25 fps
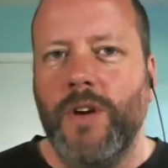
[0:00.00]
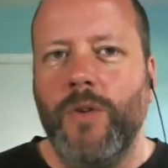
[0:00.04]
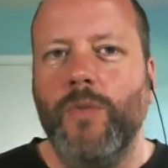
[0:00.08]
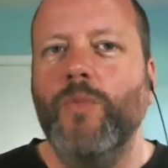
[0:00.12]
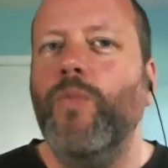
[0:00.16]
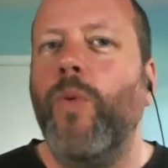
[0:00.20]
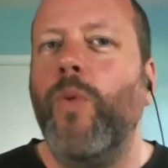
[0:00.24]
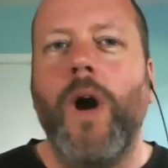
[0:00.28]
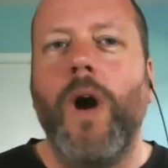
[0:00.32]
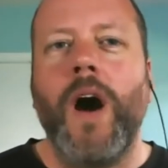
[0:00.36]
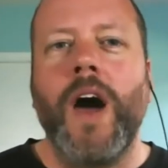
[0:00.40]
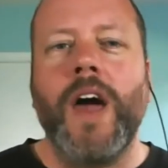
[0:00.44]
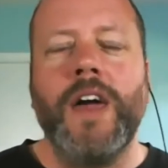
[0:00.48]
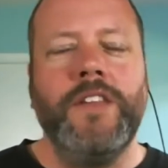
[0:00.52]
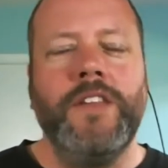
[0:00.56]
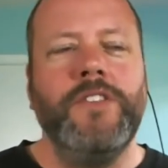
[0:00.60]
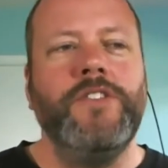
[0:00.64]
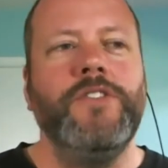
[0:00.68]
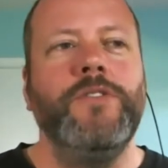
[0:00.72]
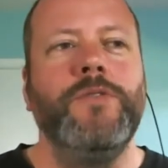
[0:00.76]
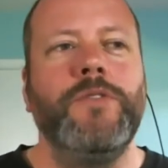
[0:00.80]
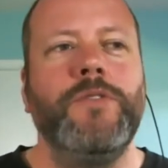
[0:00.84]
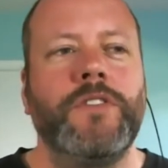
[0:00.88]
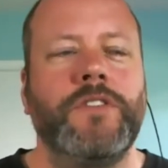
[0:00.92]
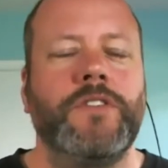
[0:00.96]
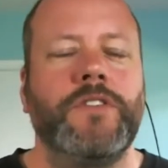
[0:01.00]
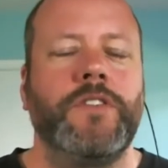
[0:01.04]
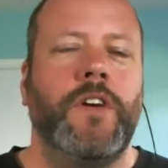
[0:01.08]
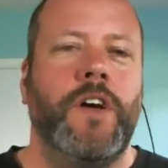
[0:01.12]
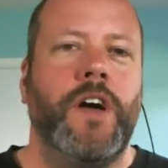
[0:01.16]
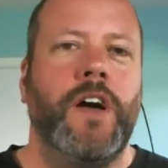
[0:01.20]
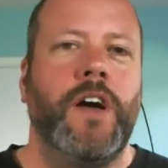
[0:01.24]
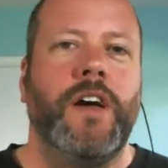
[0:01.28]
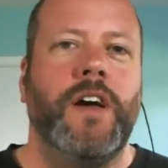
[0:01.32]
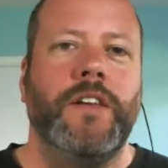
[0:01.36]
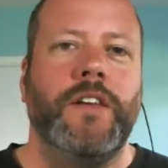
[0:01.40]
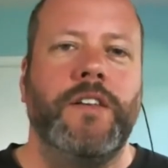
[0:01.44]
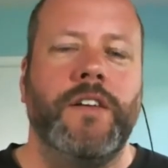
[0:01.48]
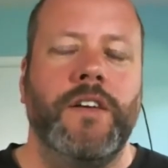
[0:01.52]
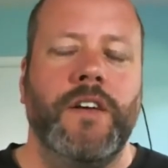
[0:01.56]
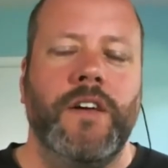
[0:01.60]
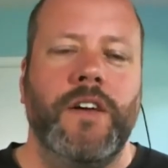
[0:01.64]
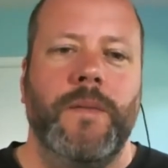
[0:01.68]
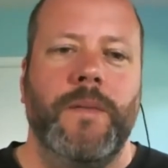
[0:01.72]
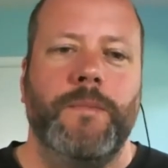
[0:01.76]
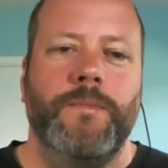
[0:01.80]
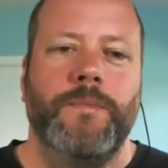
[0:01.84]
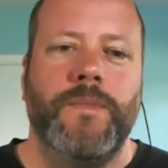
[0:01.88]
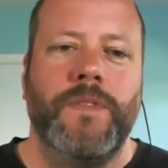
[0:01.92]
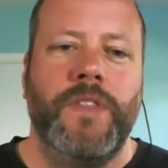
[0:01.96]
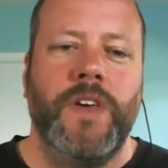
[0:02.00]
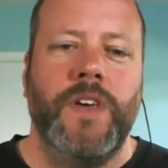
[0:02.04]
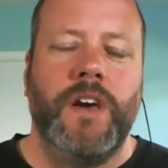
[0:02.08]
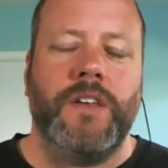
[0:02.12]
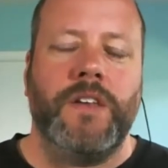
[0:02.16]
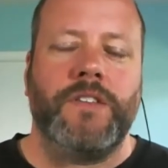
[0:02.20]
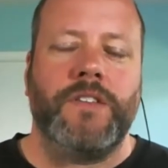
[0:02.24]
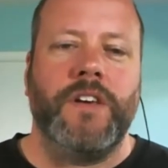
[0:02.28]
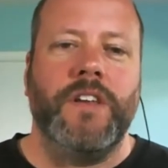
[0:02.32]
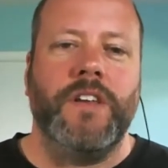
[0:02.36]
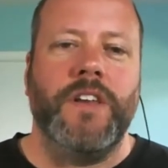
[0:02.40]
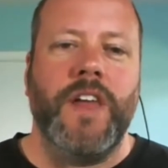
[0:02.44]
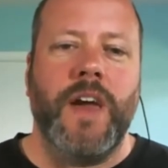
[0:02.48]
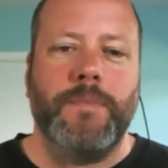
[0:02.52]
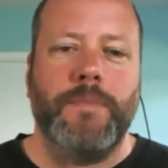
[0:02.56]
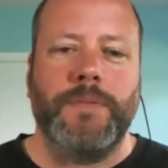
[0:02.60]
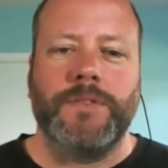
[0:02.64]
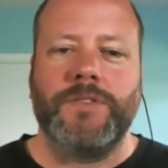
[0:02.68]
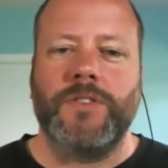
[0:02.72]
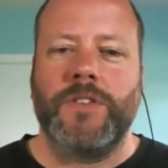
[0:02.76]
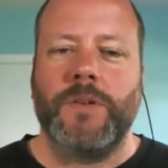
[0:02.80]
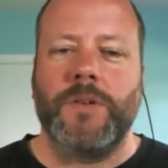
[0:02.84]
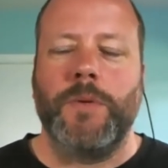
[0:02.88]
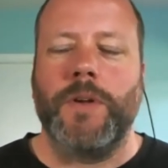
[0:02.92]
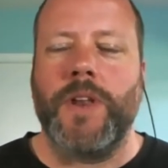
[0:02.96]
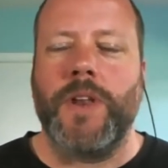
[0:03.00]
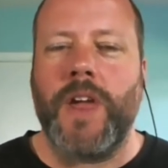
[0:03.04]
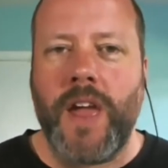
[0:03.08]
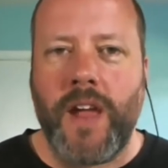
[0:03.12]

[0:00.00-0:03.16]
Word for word: Why did you decide that an episode about